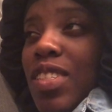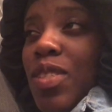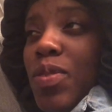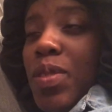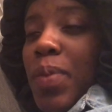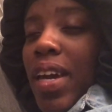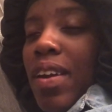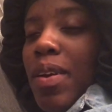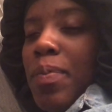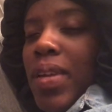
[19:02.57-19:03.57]
to twist my
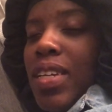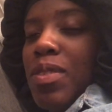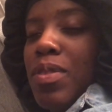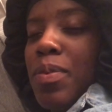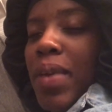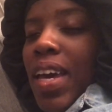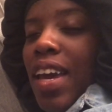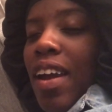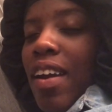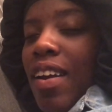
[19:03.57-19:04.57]
hair up, but I twisted my
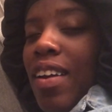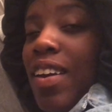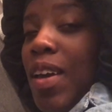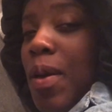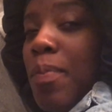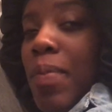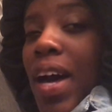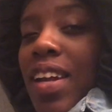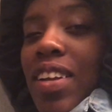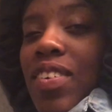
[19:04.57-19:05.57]
hair,
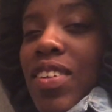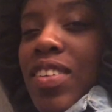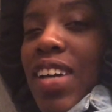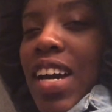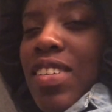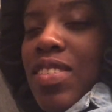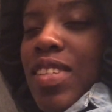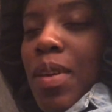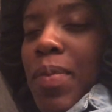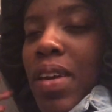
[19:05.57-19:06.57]
bonnet on. You guys are
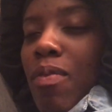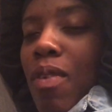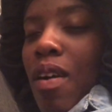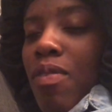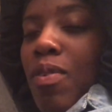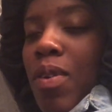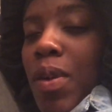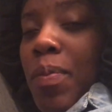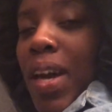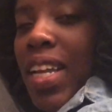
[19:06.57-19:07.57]
seeing me in raw
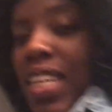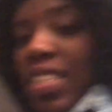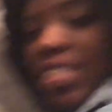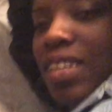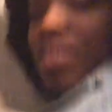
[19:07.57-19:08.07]
form. I need to